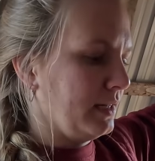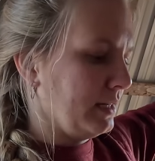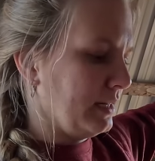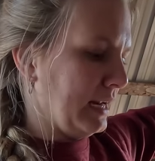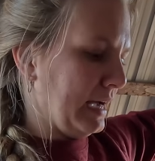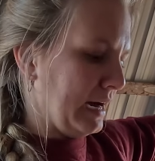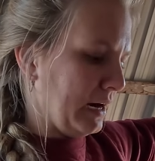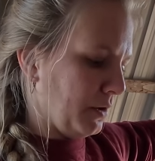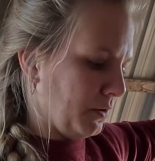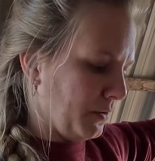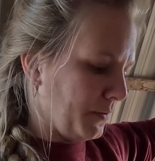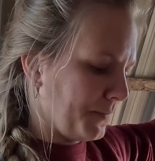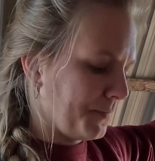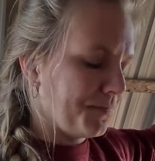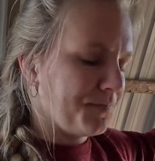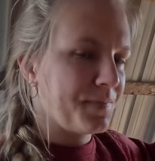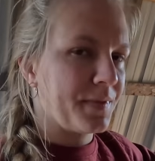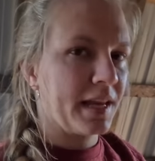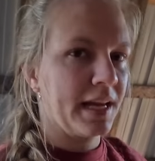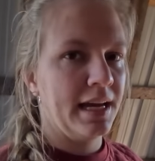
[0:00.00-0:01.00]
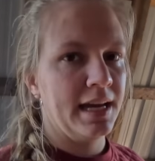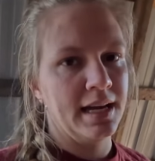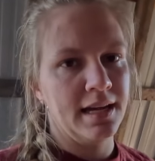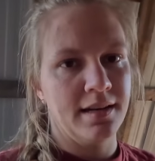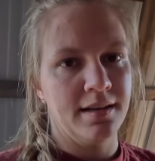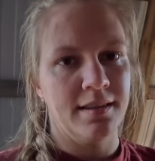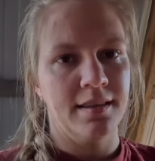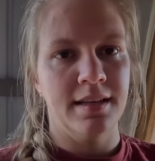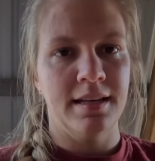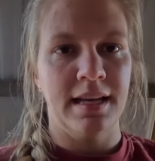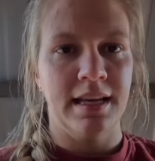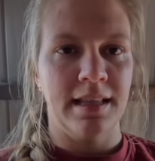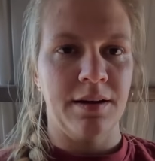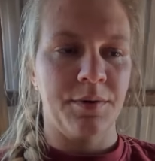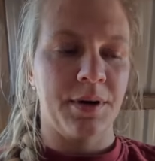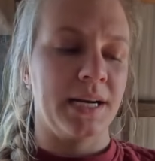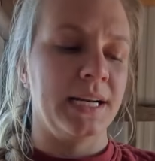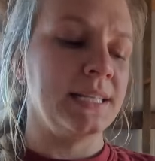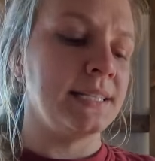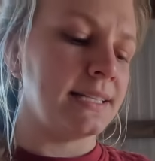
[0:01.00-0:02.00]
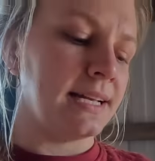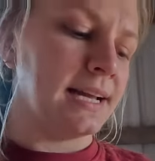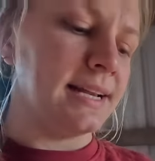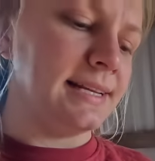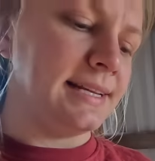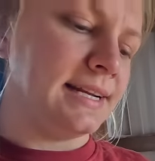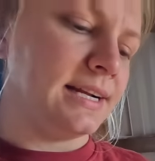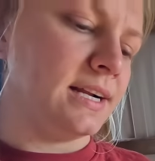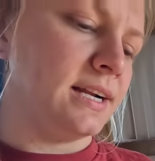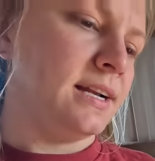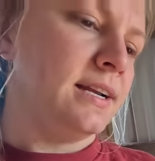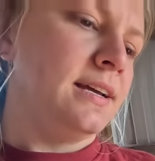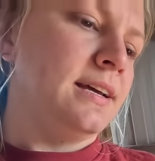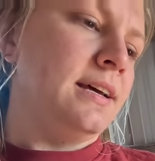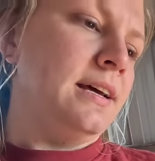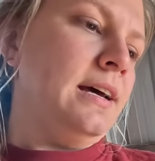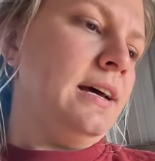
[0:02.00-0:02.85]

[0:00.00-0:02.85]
now and the day that we're going to stay in here.